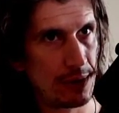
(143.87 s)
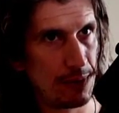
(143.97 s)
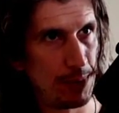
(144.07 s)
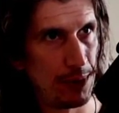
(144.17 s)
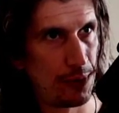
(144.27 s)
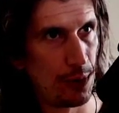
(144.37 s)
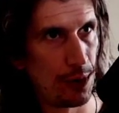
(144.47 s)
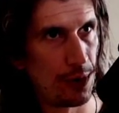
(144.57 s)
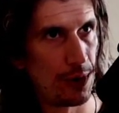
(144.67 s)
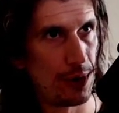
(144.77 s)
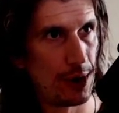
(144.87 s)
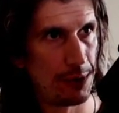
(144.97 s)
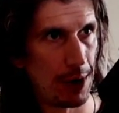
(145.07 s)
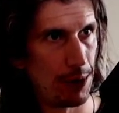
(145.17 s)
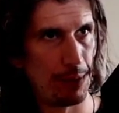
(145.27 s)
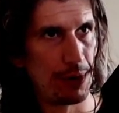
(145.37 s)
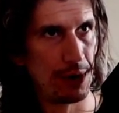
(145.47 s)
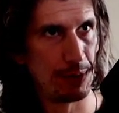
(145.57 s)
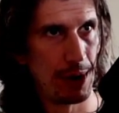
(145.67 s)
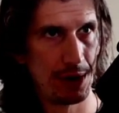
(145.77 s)
before, if I were to put a
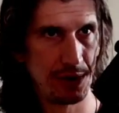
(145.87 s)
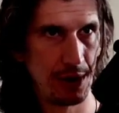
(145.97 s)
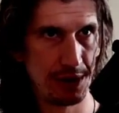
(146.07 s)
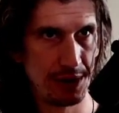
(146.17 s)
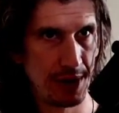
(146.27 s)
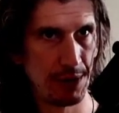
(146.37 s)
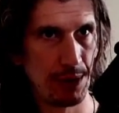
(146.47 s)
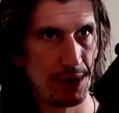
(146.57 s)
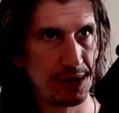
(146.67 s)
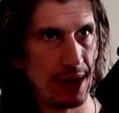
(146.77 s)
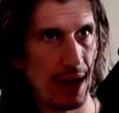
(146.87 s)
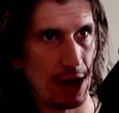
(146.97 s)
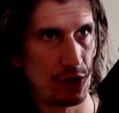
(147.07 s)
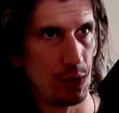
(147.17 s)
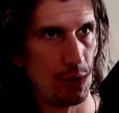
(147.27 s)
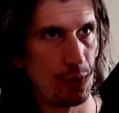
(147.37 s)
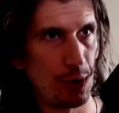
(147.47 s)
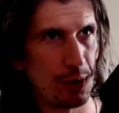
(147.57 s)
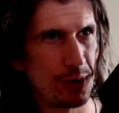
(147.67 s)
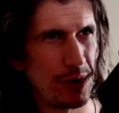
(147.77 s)
deposit on this, definitely want to see actual
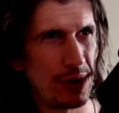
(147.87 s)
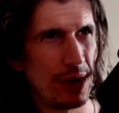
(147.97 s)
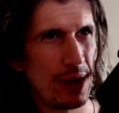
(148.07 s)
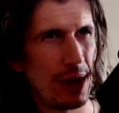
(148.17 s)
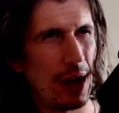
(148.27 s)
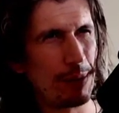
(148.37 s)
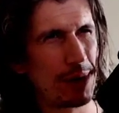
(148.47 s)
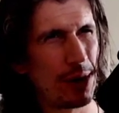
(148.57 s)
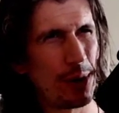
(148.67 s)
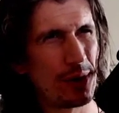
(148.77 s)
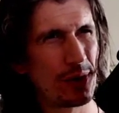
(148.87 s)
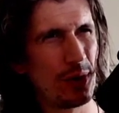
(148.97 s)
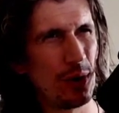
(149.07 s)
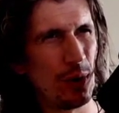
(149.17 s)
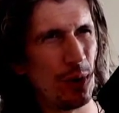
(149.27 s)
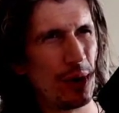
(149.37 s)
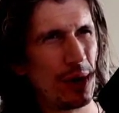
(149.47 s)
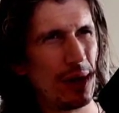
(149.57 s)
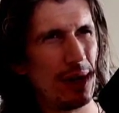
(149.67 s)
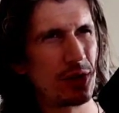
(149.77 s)
photos of it. I'm curious too.
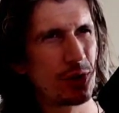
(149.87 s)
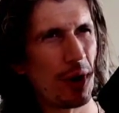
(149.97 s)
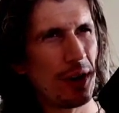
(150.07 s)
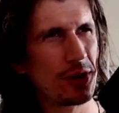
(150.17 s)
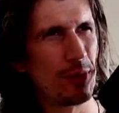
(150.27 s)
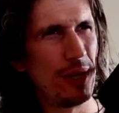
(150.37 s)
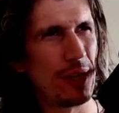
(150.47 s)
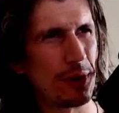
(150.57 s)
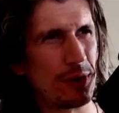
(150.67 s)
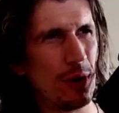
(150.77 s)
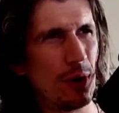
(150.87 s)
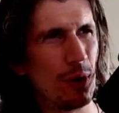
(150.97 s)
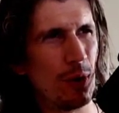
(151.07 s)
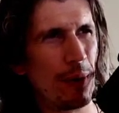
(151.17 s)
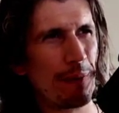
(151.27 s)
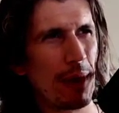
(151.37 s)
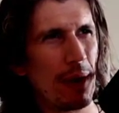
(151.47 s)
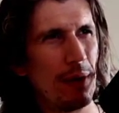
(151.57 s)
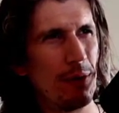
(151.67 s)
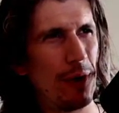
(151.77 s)
It's strange to me that there's no
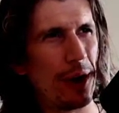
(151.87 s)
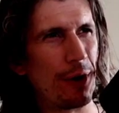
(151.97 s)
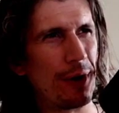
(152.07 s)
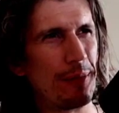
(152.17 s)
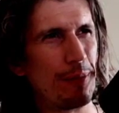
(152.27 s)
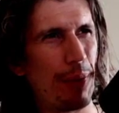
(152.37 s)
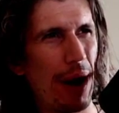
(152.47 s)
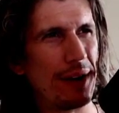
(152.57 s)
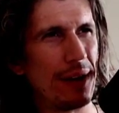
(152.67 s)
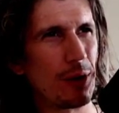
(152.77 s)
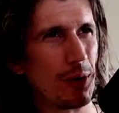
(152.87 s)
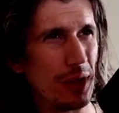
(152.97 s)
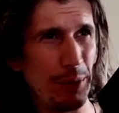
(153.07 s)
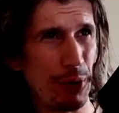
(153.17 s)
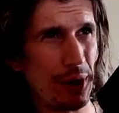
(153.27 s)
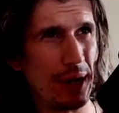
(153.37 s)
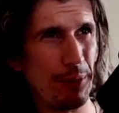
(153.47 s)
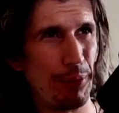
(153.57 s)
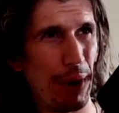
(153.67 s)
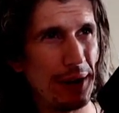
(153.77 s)
Veteran branding or
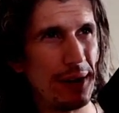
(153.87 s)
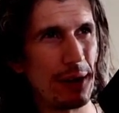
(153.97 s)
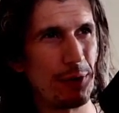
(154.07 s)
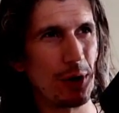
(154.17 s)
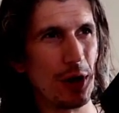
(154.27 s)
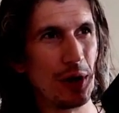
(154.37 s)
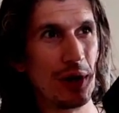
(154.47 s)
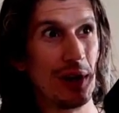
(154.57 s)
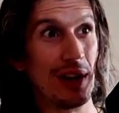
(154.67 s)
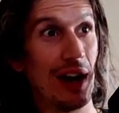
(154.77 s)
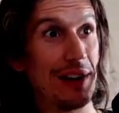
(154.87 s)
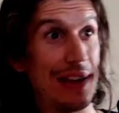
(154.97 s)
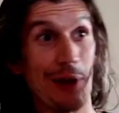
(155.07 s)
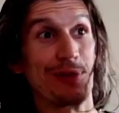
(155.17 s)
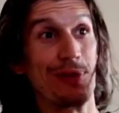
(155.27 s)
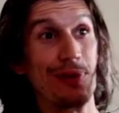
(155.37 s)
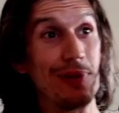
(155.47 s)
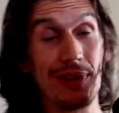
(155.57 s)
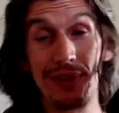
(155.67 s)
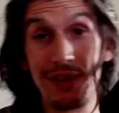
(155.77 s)
Leaperkin branding. If you're going to announce
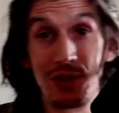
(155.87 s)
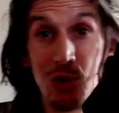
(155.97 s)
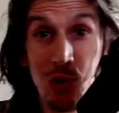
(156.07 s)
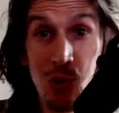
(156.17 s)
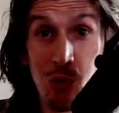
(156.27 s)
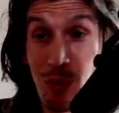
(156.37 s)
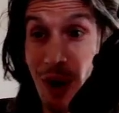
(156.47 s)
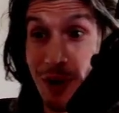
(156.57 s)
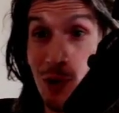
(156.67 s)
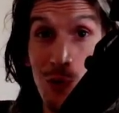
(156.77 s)
this new brand new